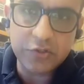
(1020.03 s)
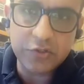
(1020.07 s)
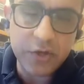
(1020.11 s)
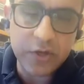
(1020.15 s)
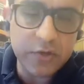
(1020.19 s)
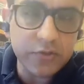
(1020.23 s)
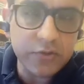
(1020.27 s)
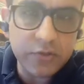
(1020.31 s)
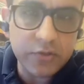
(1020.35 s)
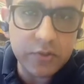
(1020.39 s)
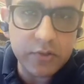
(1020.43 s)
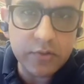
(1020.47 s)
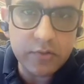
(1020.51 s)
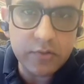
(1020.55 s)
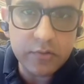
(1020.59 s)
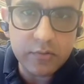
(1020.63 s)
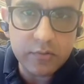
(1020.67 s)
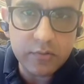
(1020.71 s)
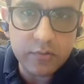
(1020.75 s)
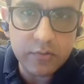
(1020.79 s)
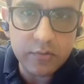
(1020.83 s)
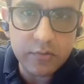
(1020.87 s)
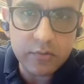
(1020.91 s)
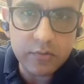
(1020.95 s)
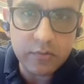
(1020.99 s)
essential
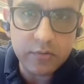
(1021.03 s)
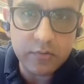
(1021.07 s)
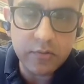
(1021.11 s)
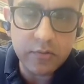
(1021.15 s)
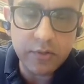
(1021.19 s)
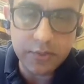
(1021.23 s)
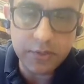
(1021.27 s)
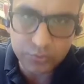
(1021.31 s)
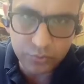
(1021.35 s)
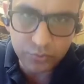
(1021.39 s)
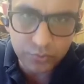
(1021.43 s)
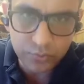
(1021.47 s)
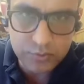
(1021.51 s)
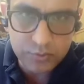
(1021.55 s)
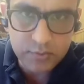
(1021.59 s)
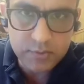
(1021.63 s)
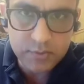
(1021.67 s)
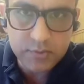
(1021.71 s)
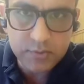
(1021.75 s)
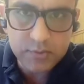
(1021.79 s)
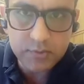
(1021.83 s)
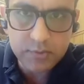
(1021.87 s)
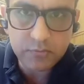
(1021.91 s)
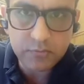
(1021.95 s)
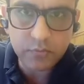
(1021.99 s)

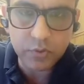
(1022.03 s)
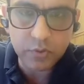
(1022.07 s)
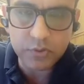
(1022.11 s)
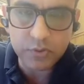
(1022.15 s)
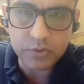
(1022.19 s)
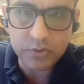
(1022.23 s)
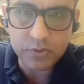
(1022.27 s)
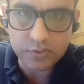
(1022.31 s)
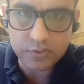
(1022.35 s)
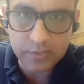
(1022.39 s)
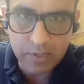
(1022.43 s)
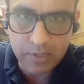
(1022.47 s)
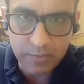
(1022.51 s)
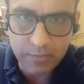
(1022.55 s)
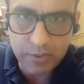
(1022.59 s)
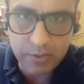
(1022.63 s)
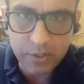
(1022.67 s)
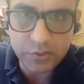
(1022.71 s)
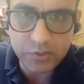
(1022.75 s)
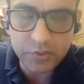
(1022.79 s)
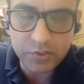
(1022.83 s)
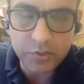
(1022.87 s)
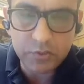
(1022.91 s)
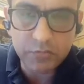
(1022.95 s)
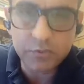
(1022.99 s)
resources for this
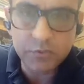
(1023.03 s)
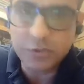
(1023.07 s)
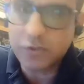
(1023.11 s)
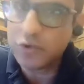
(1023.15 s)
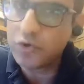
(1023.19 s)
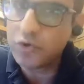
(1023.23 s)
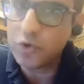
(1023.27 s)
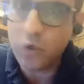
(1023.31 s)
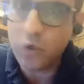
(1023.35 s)
examination, which